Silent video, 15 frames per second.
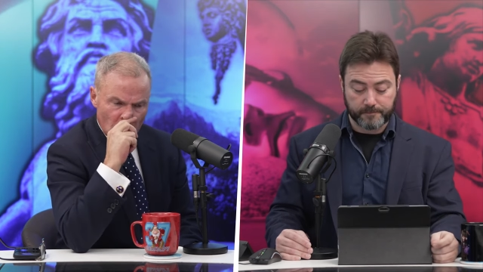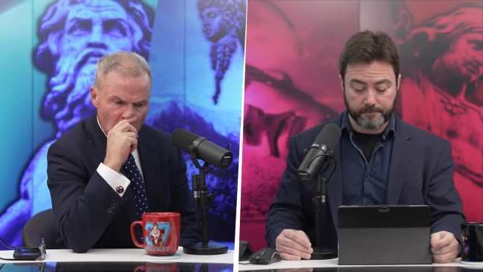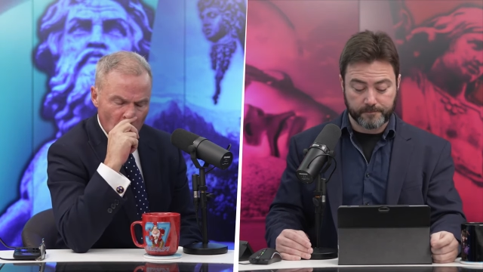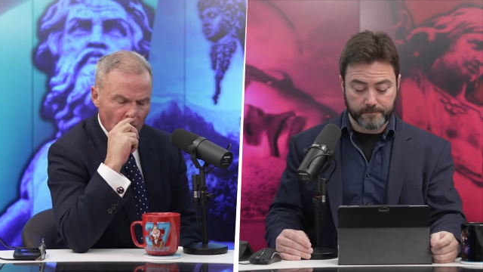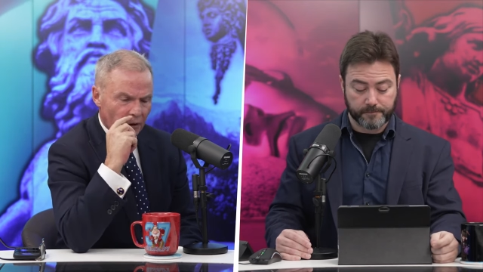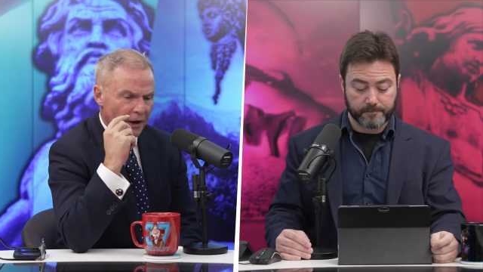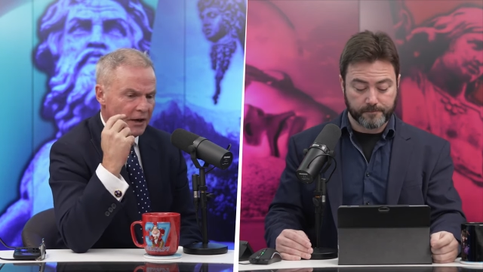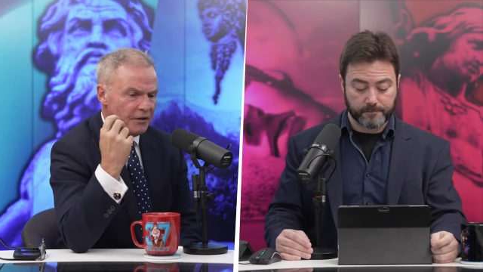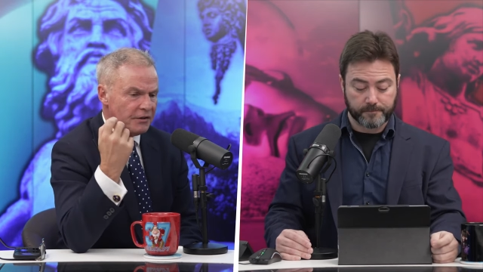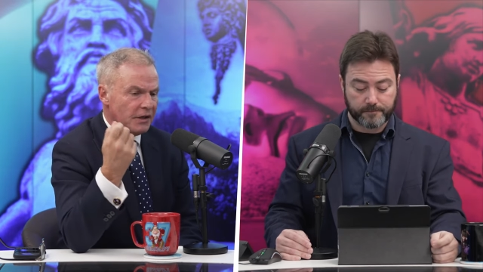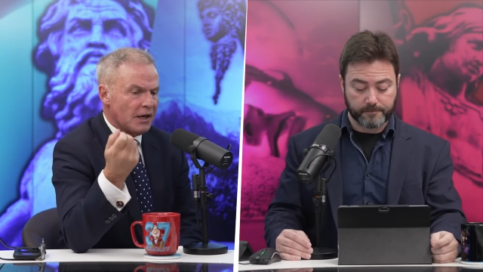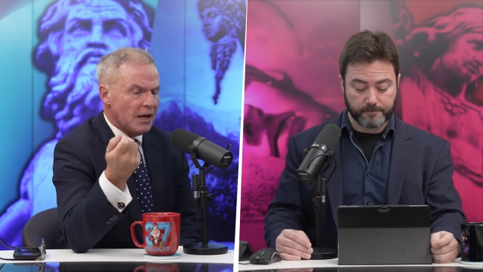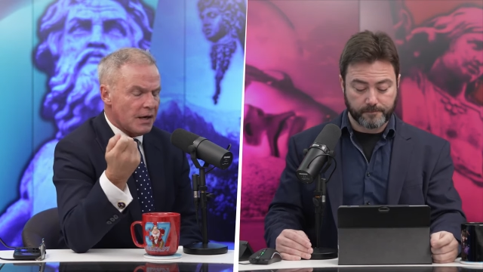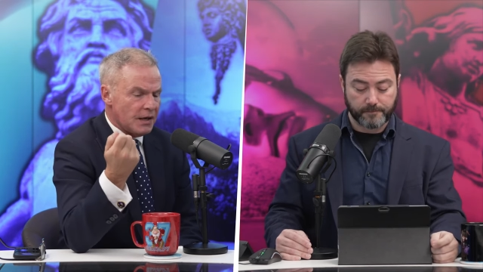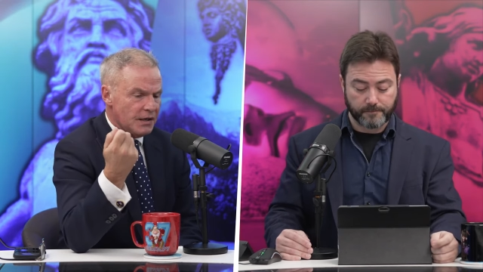Speaker 1: on anything
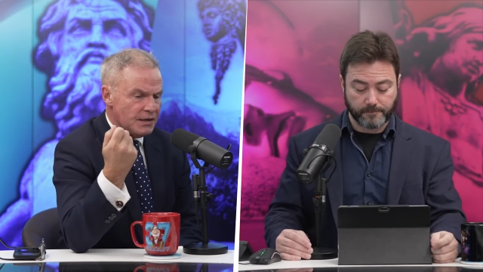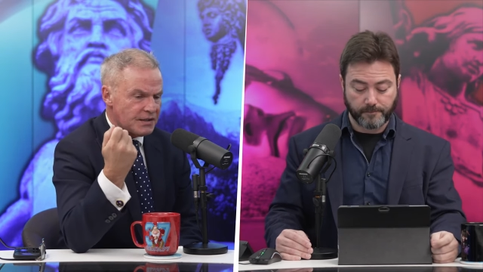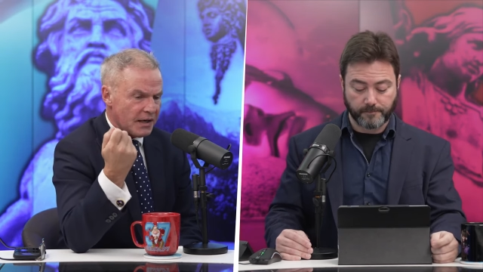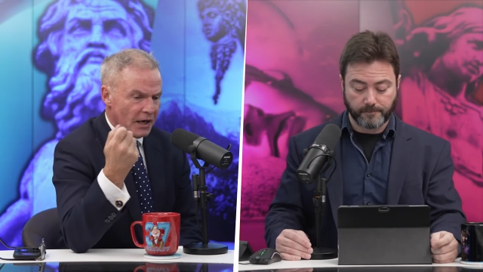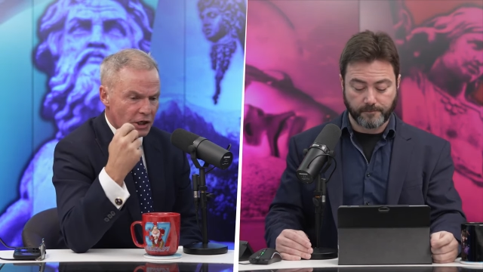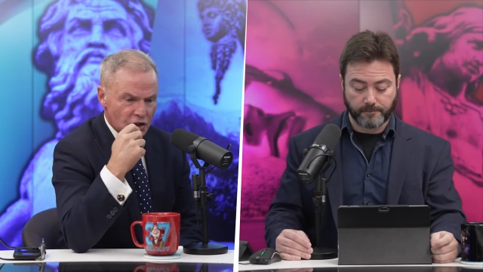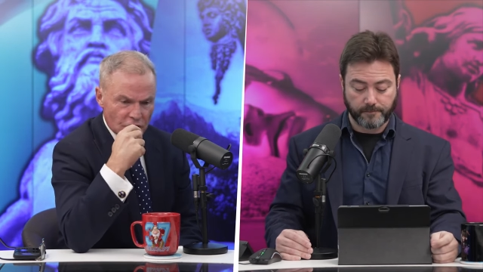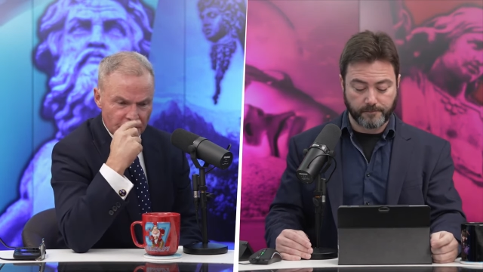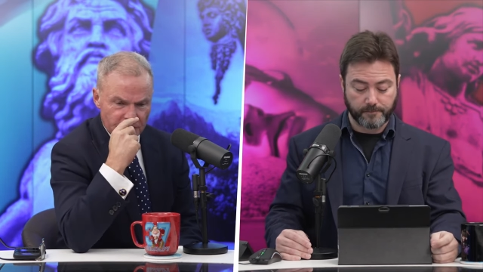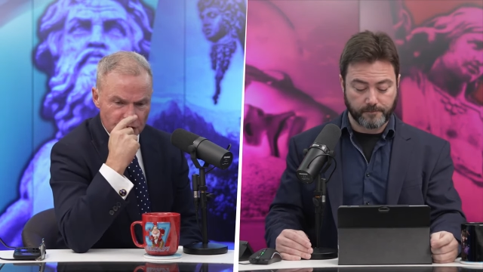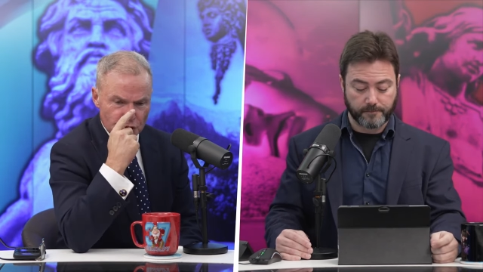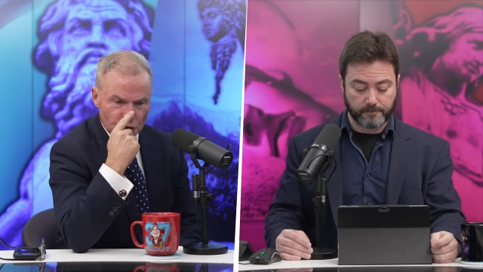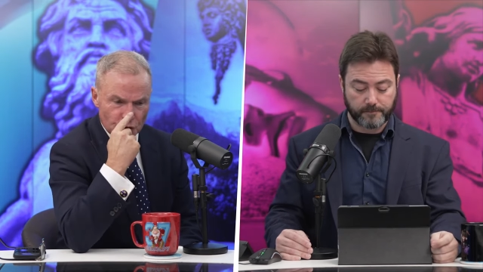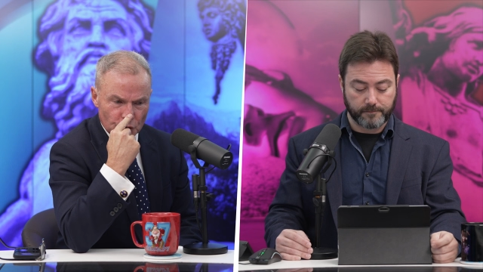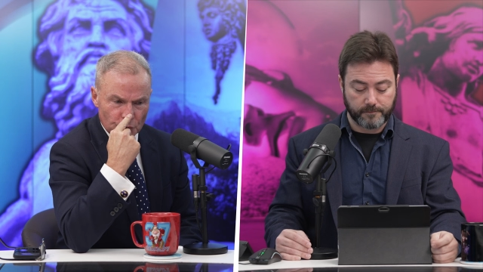is actually
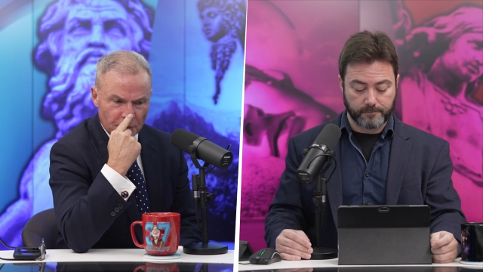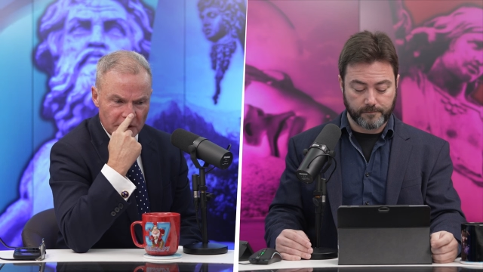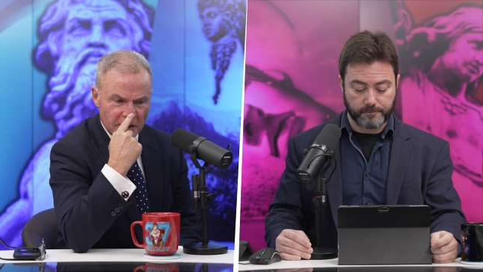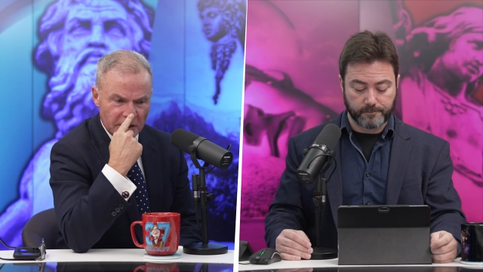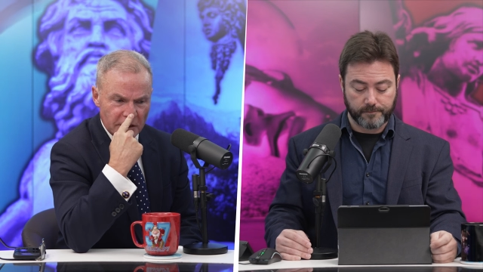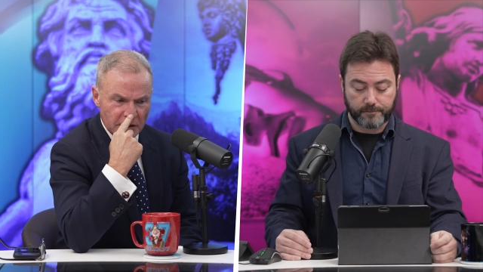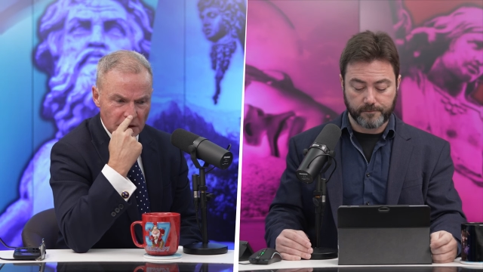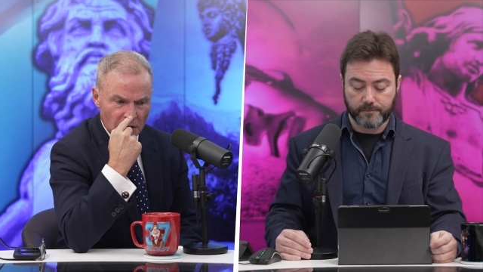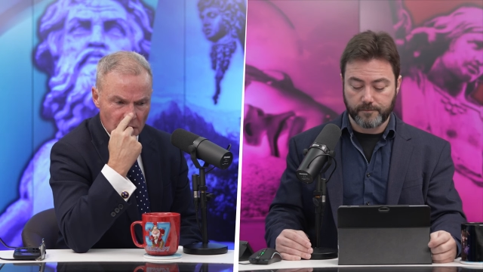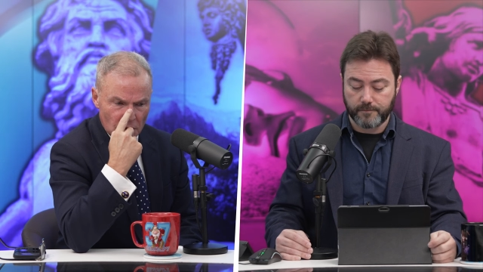to be